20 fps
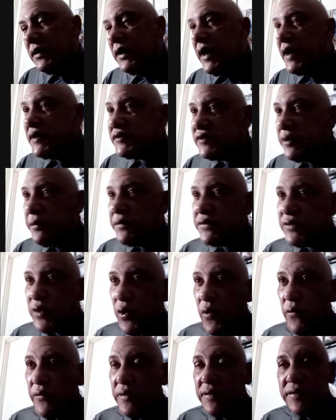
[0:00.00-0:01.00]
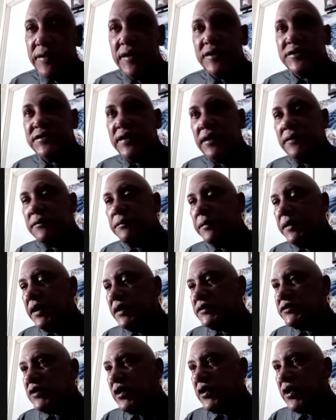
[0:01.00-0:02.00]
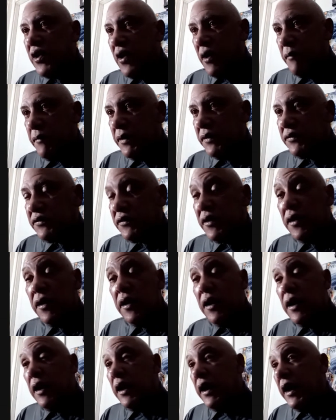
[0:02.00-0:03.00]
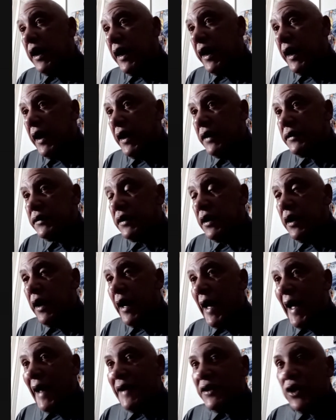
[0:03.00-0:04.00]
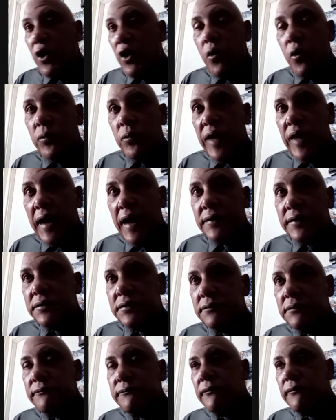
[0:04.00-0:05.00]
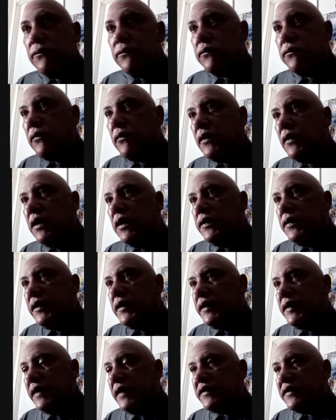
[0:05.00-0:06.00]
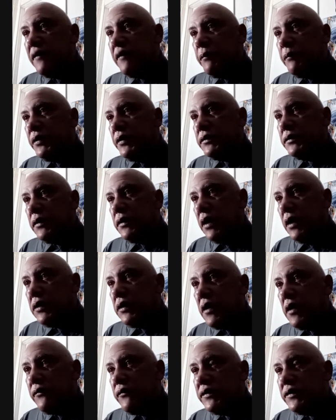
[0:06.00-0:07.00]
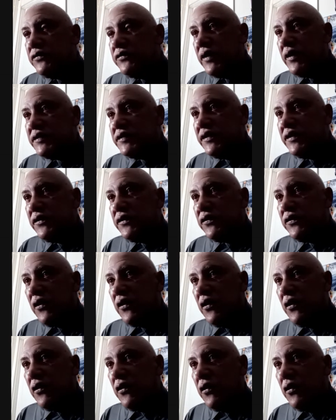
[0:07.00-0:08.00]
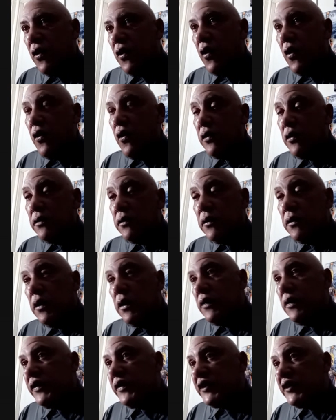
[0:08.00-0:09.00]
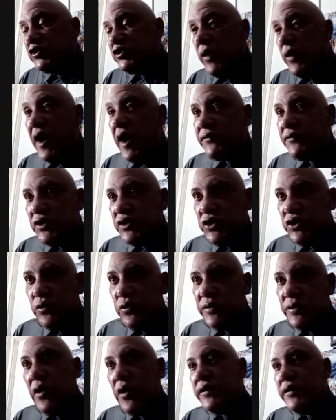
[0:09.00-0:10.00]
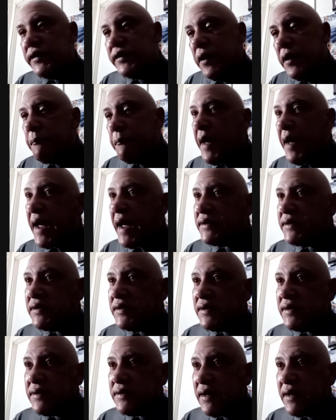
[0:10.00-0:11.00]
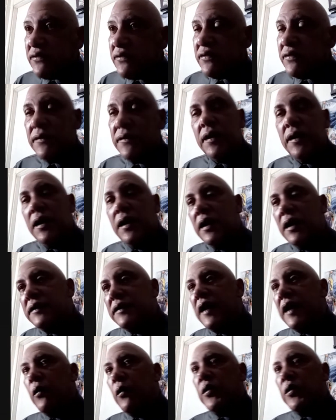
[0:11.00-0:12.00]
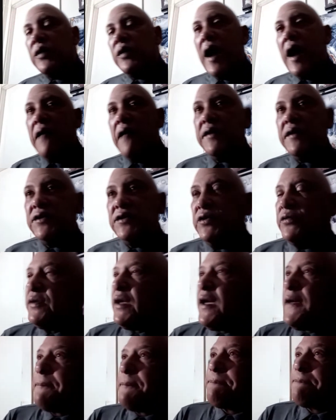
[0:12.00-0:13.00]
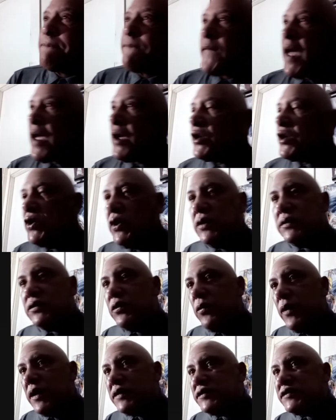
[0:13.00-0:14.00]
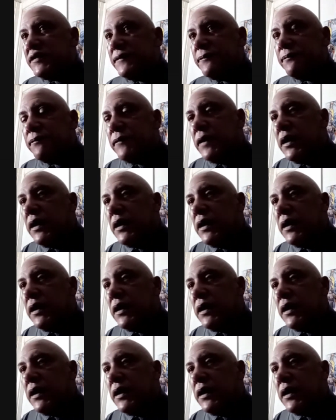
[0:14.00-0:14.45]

Last year was COVID. This year is because of your comments. And I know that the Nets have put a lot of restrictions or things you have to do in order to come back to the Nets. Now, will Kyrie do that? Good question.